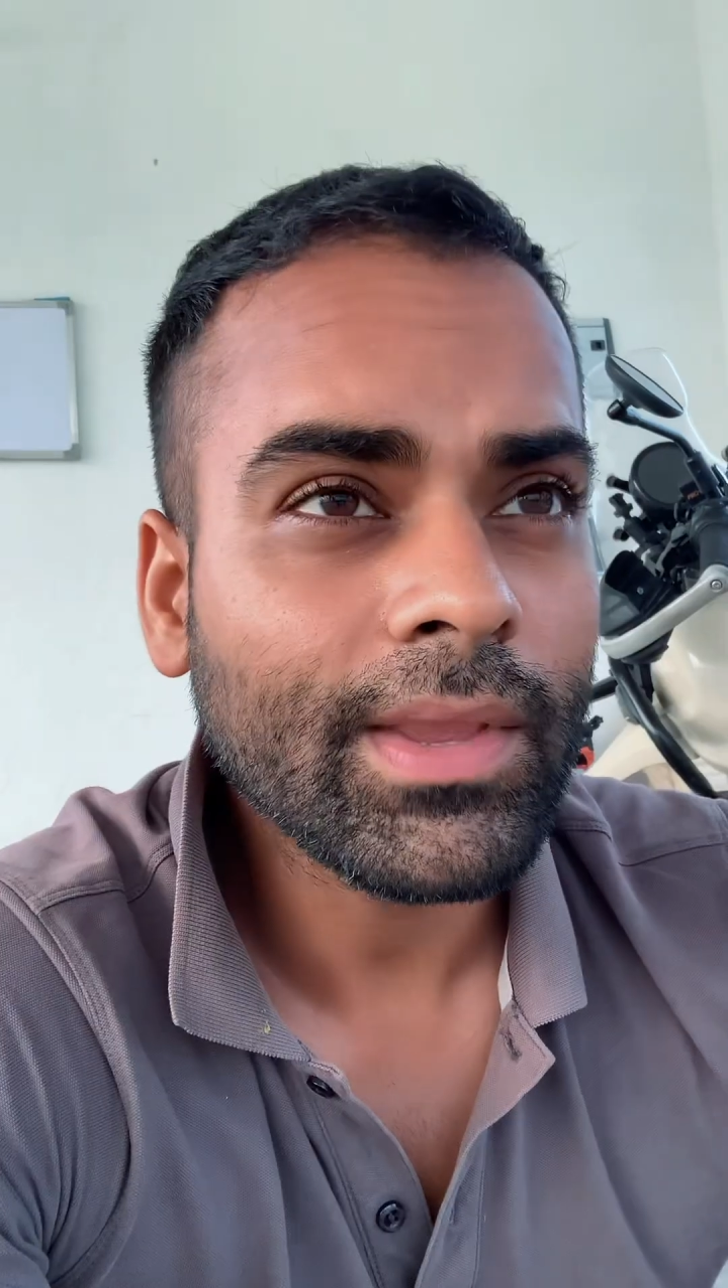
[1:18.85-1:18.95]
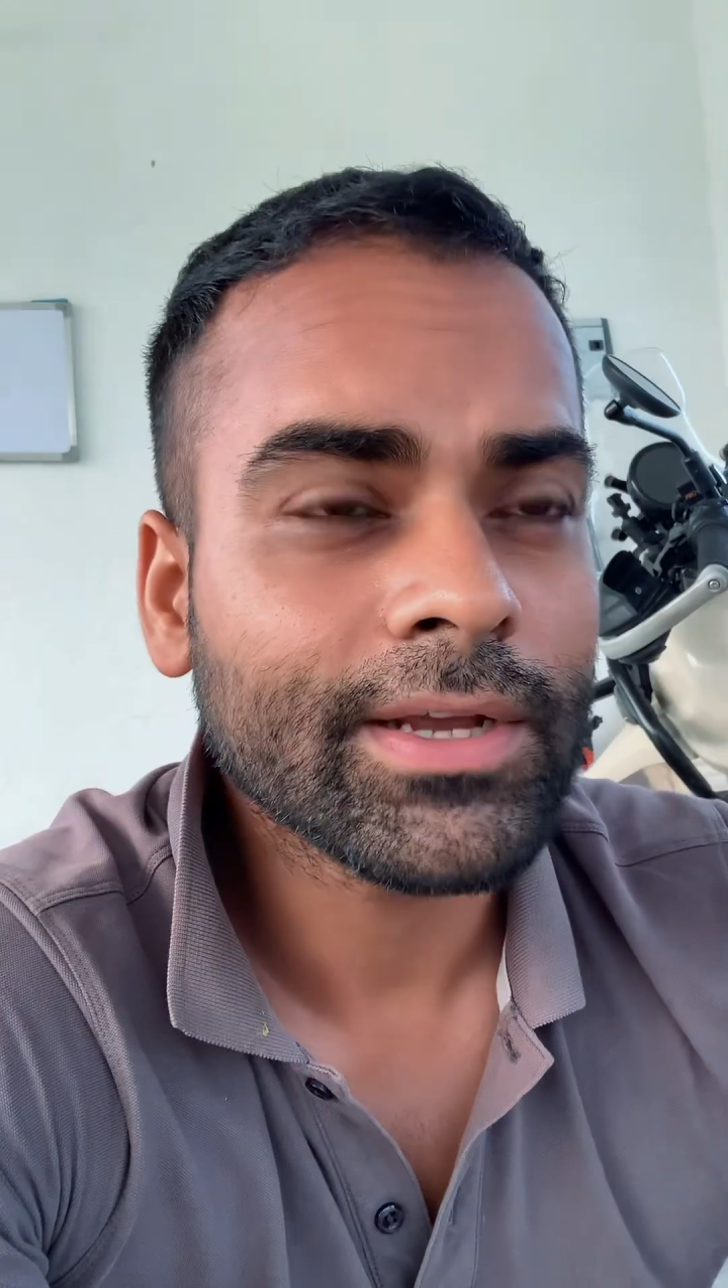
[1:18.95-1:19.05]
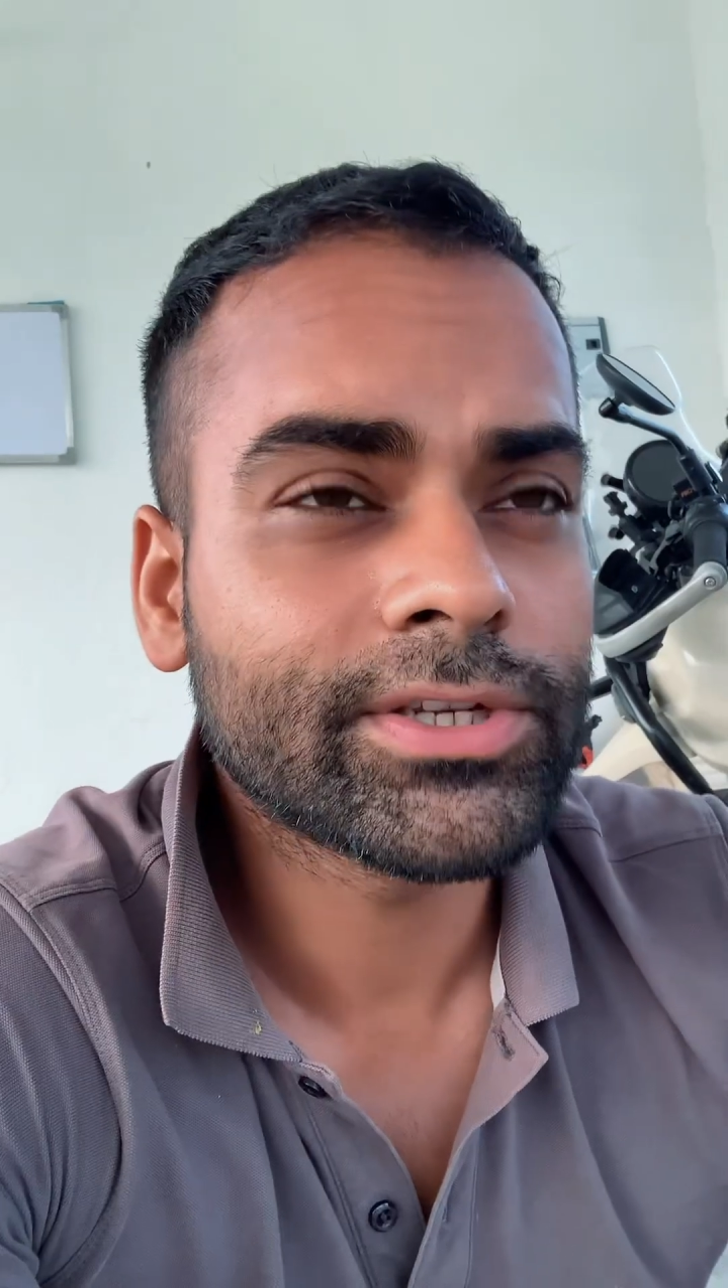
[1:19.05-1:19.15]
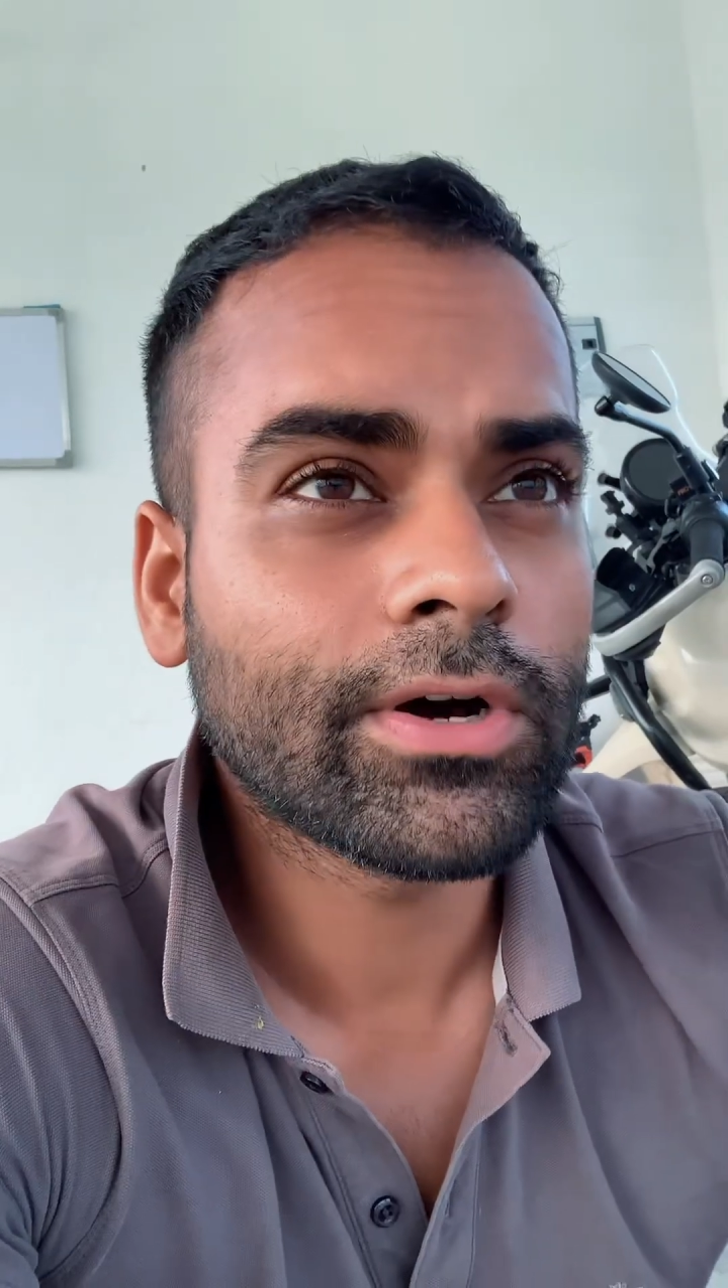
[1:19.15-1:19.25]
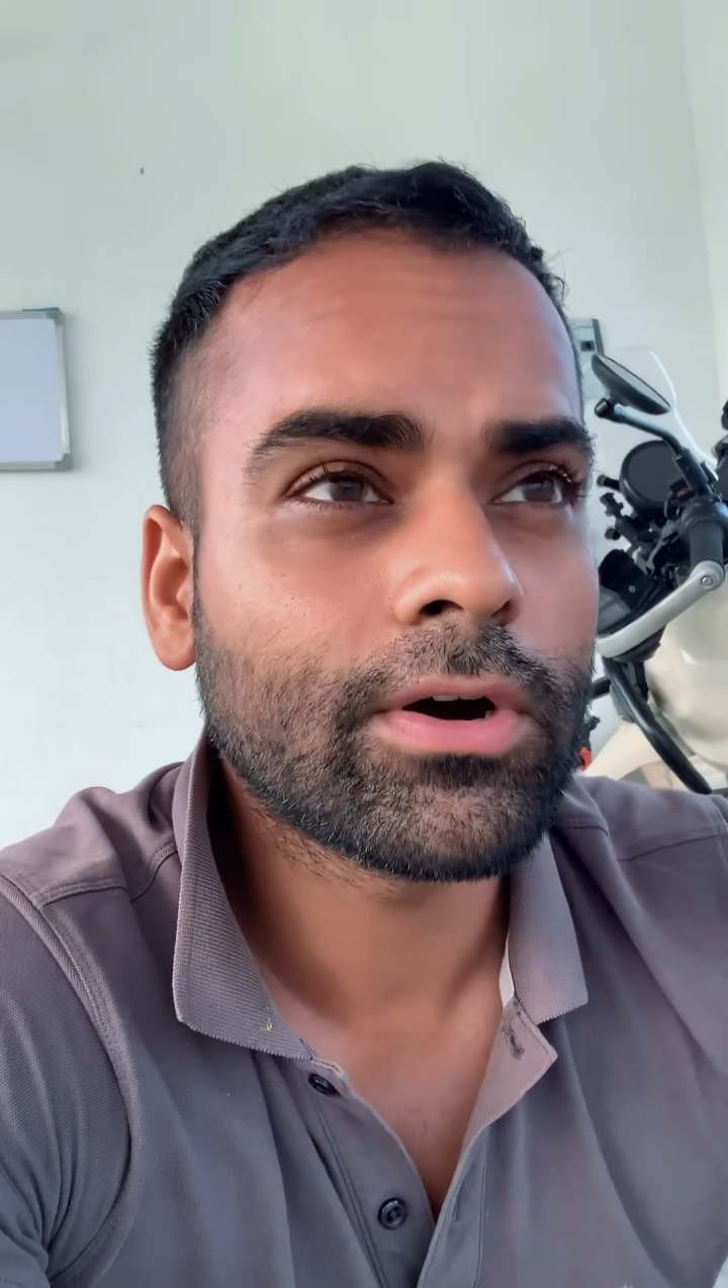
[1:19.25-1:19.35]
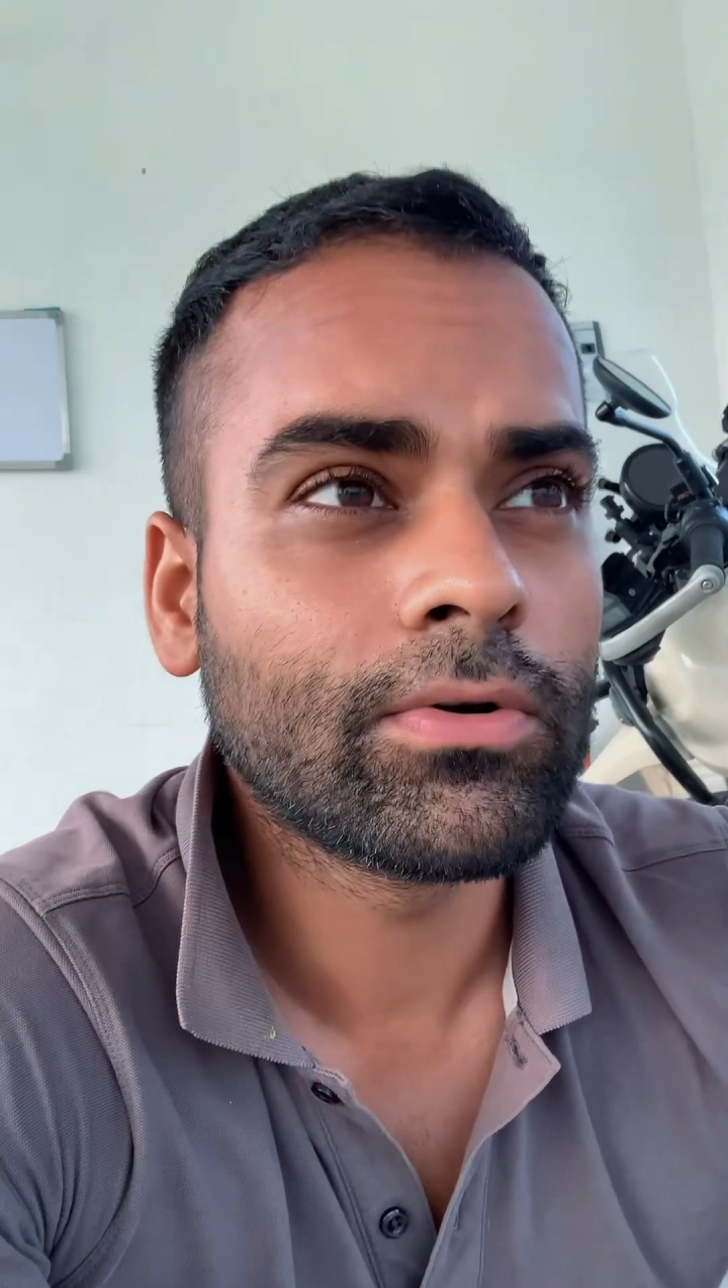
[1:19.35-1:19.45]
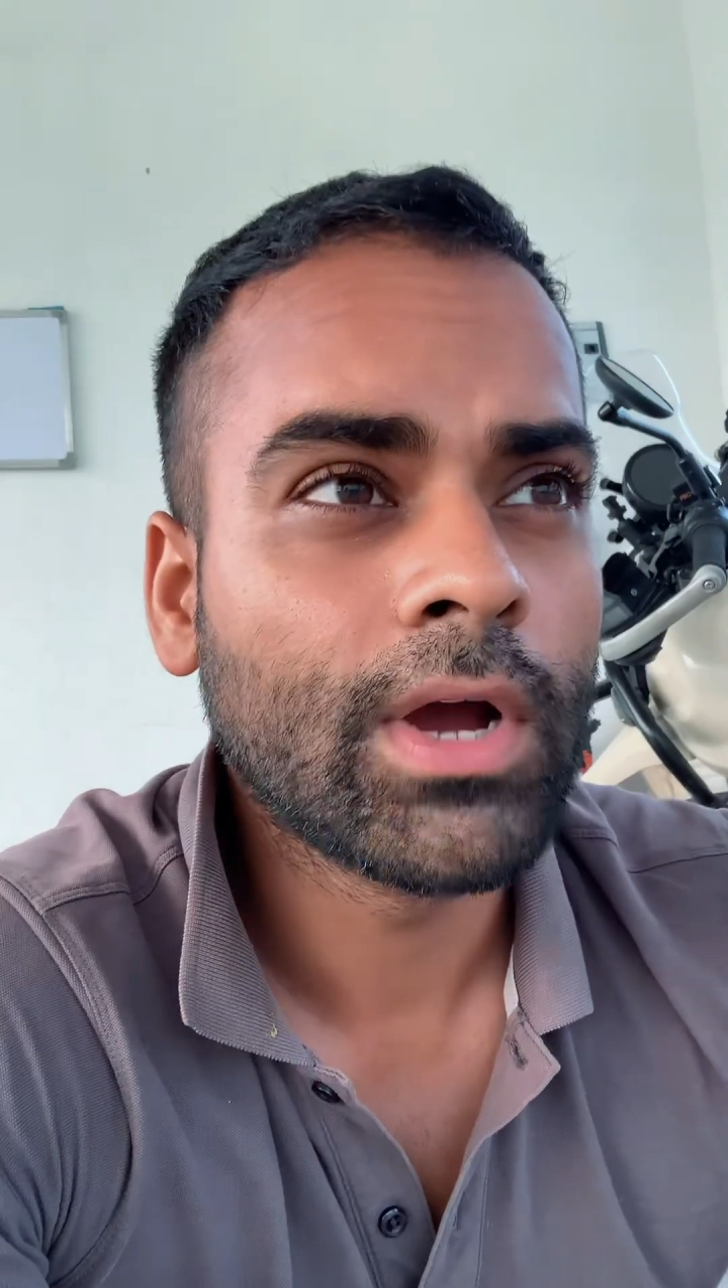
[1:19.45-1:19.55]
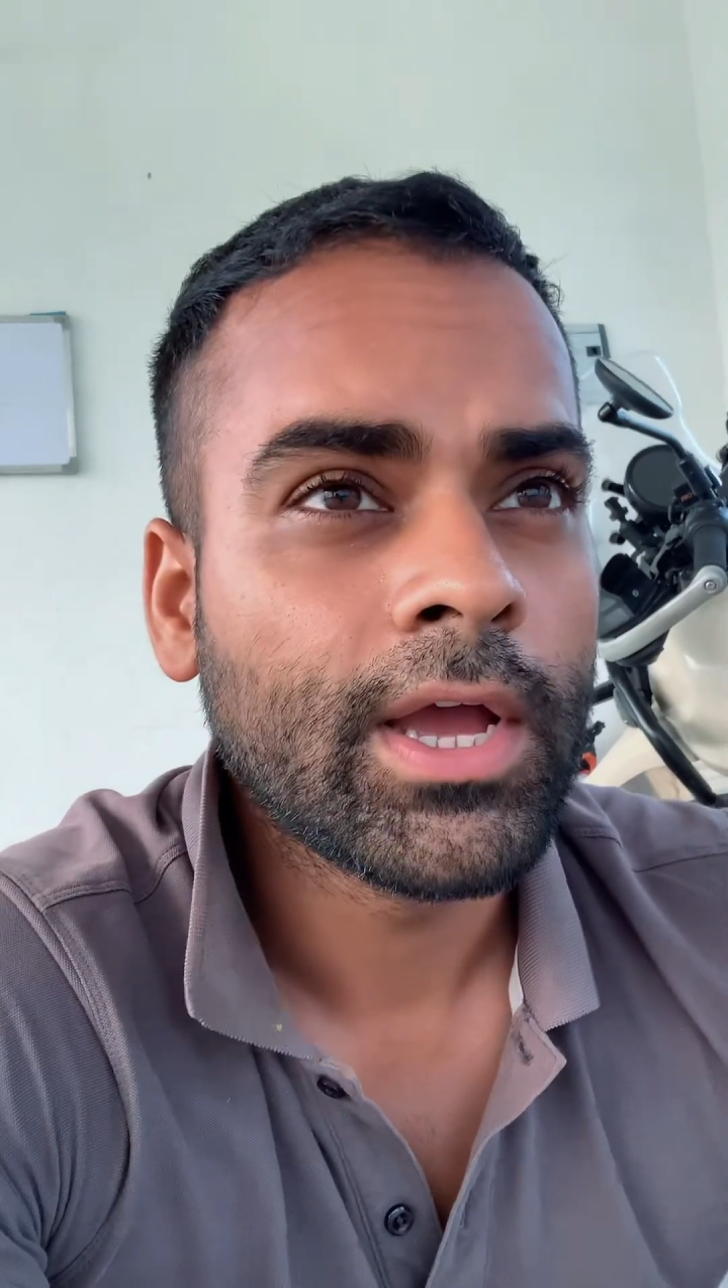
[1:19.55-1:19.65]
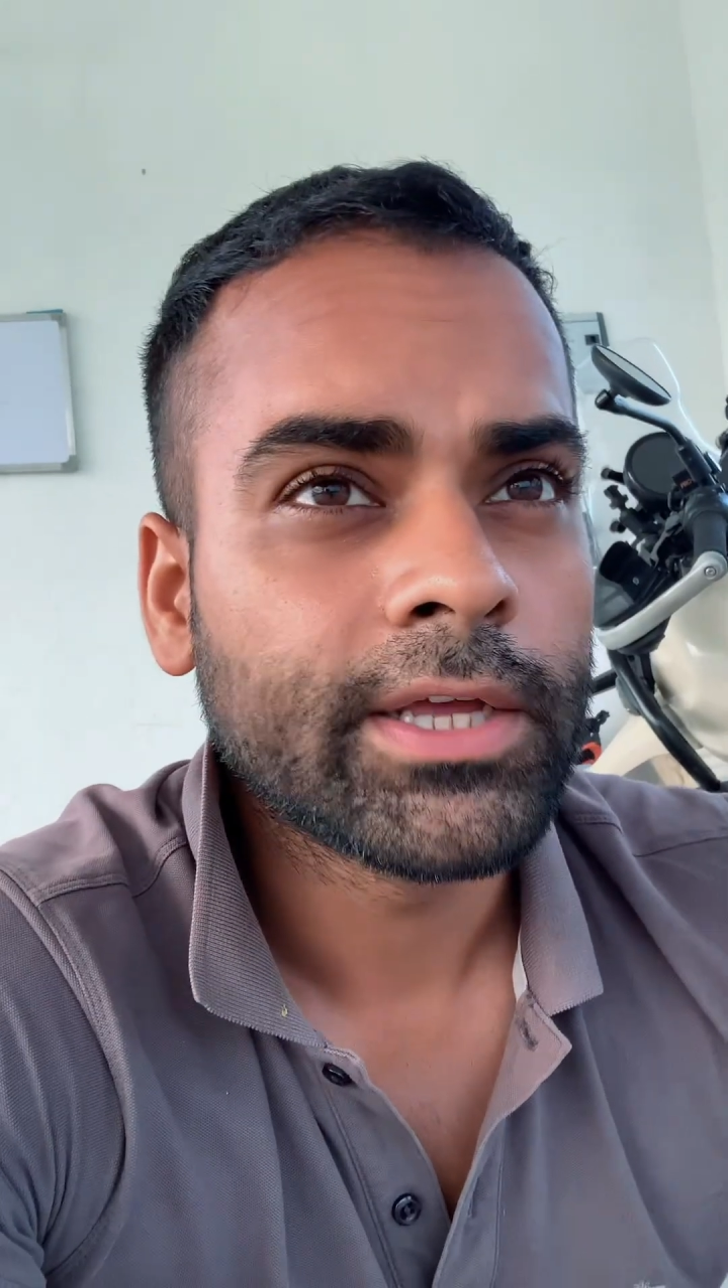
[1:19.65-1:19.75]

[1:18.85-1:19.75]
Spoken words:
So